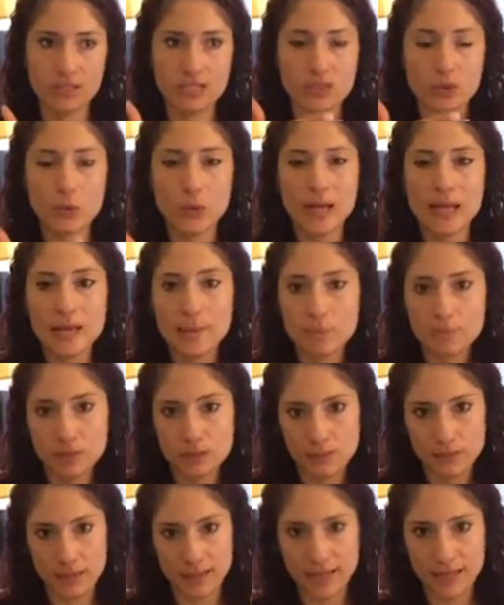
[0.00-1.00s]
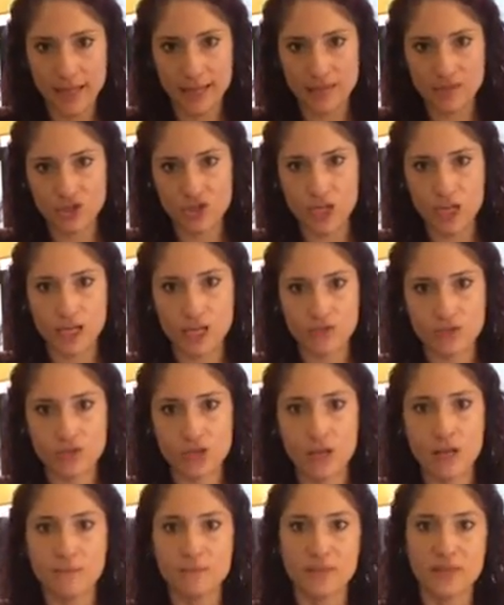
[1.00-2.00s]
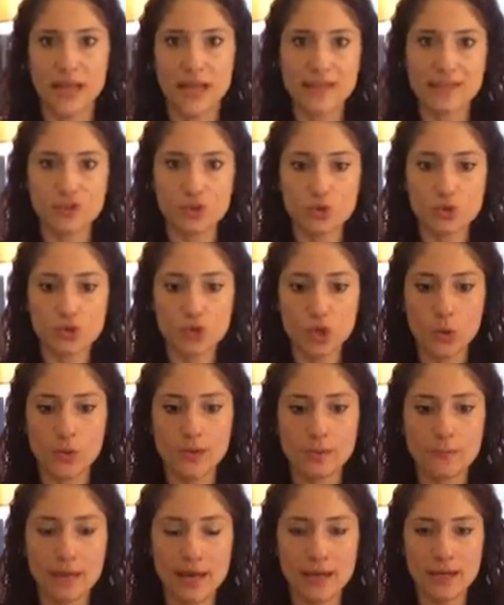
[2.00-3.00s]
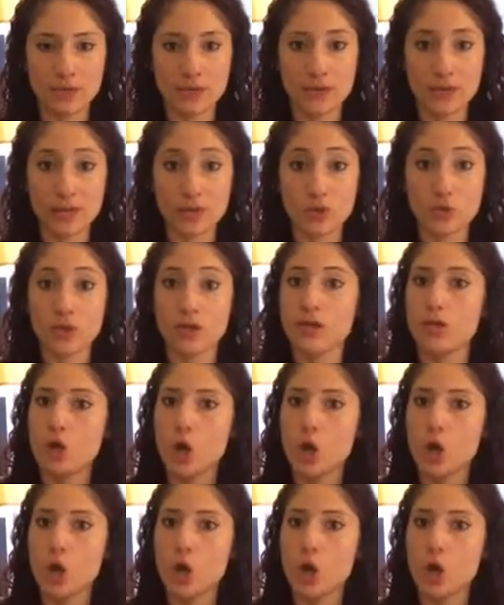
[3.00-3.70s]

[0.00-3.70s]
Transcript: to implement that change and do so in a manner that you can